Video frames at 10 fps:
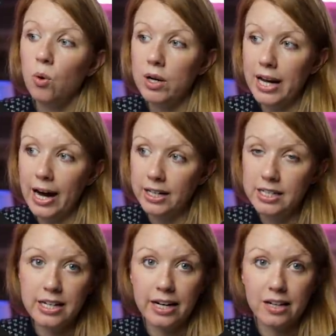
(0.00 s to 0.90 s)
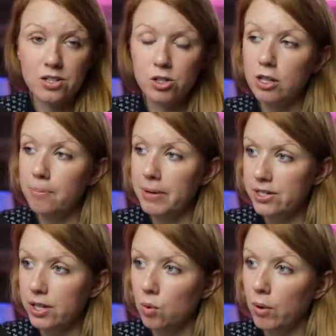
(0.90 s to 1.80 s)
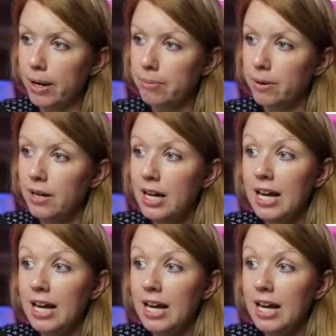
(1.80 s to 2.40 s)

when adding text to the basic wipe.